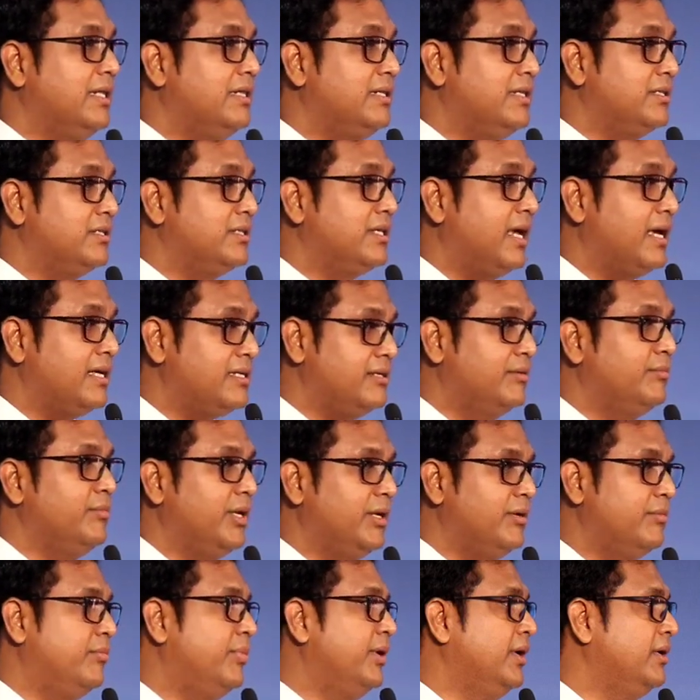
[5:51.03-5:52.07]
This hasn't
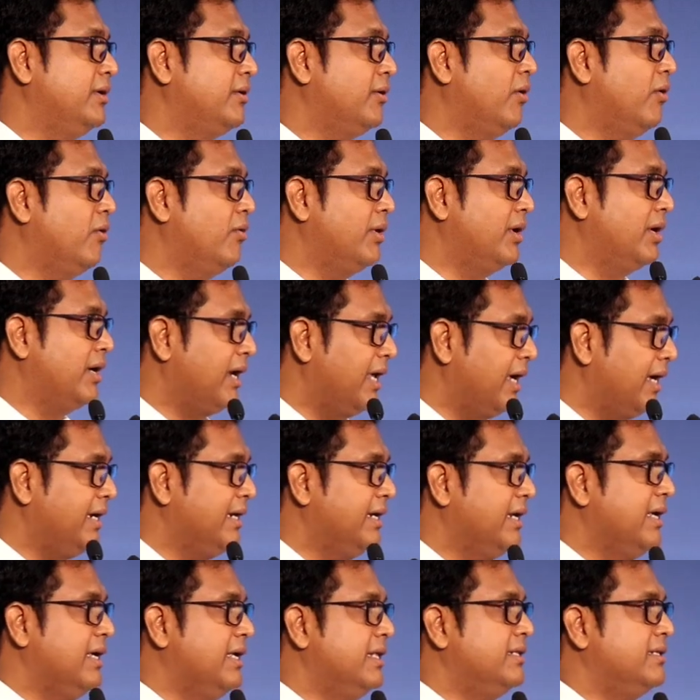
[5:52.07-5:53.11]
been built
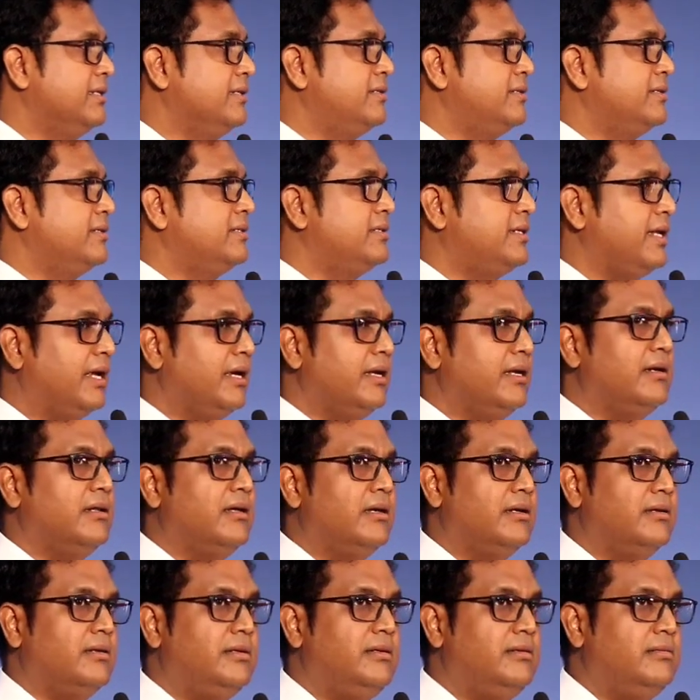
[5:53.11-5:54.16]
overnight. This has taken
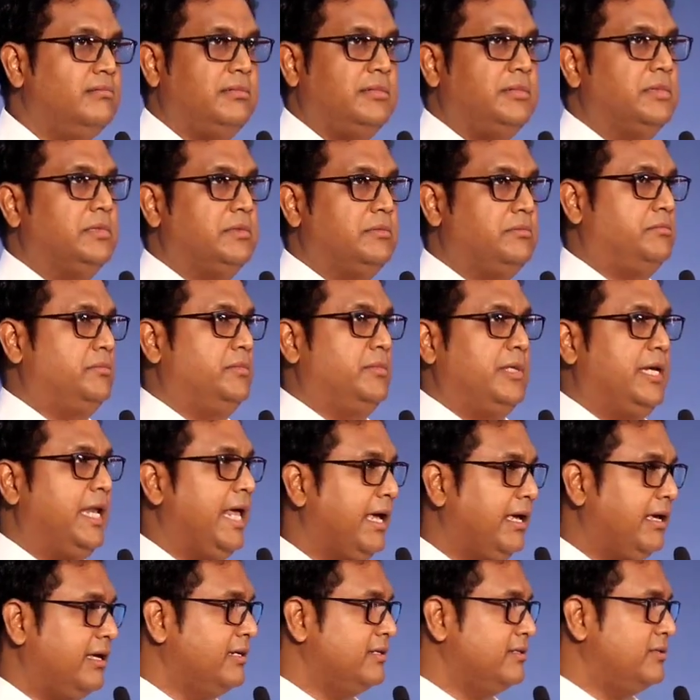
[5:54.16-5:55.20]
a
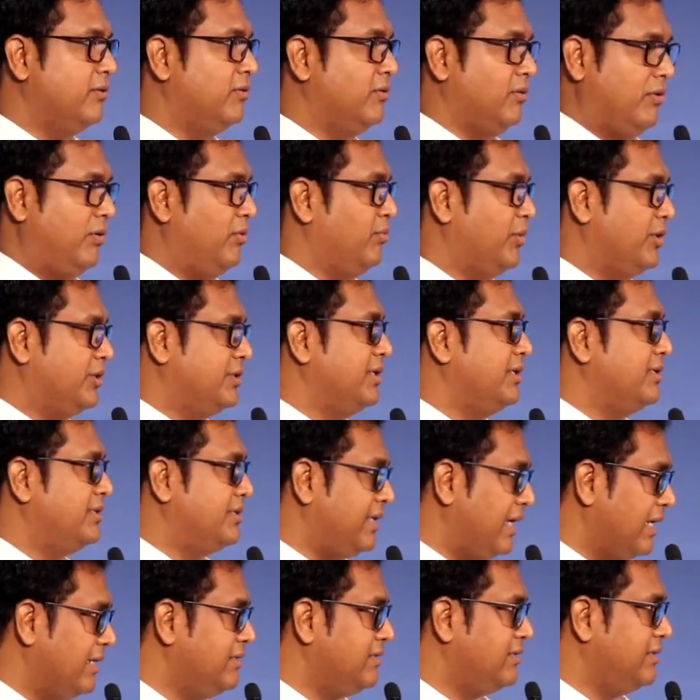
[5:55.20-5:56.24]
decades, almost a
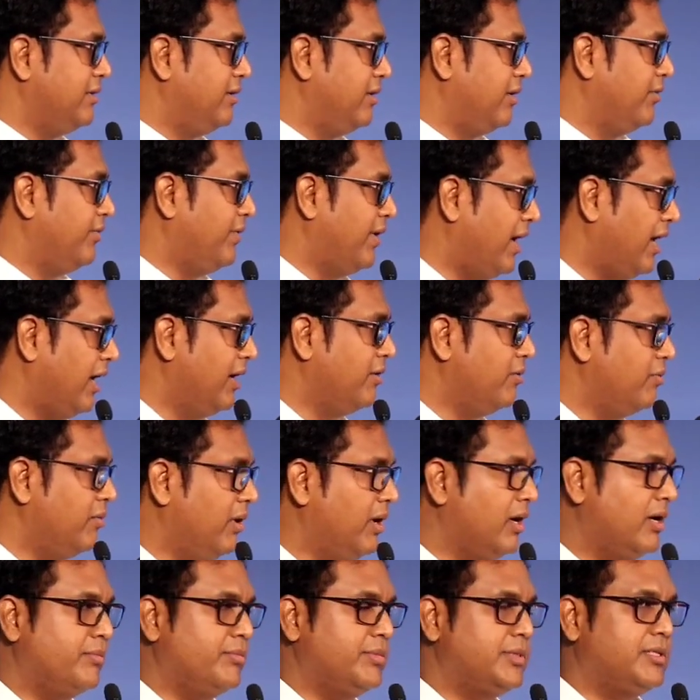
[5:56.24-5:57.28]
century of hard
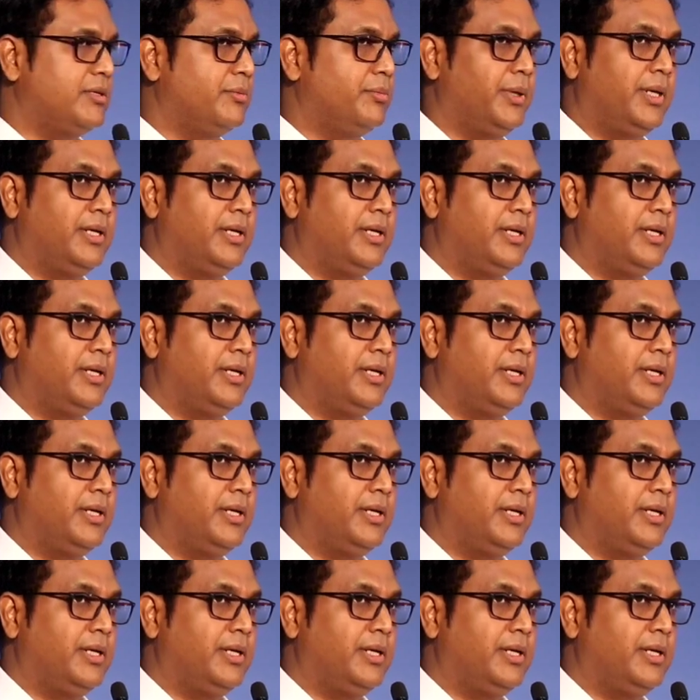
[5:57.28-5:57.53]
work, Mr.